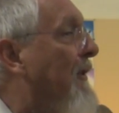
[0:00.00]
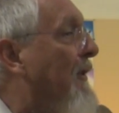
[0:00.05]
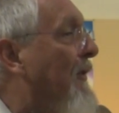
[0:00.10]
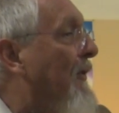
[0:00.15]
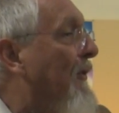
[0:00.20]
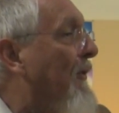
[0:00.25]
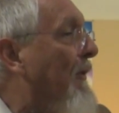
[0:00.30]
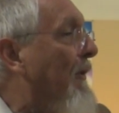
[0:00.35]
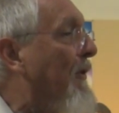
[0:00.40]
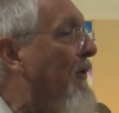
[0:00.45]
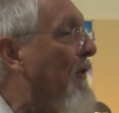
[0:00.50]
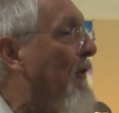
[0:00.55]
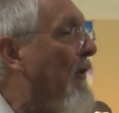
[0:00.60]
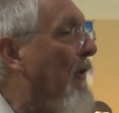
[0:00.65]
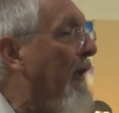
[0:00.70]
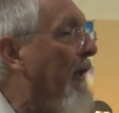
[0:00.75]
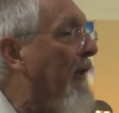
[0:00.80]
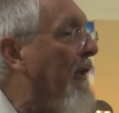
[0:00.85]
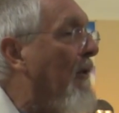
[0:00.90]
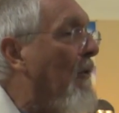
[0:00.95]
So it's
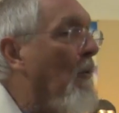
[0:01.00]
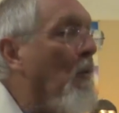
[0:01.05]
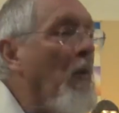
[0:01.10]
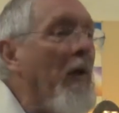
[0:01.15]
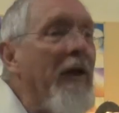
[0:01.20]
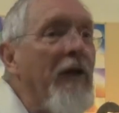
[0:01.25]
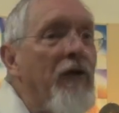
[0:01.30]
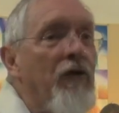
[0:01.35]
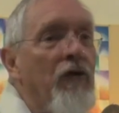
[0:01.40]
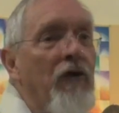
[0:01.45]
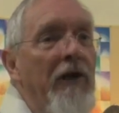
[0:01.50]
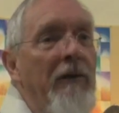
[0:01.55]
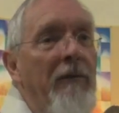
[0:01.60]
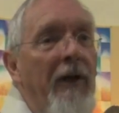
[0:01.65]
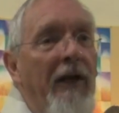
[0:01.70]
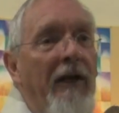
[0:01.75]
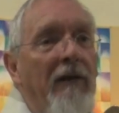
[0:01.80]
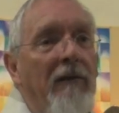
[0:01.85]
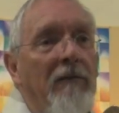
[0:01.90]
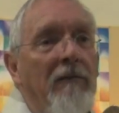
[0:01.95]
like we're
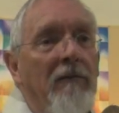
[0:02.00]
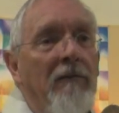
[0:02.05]
dreaming,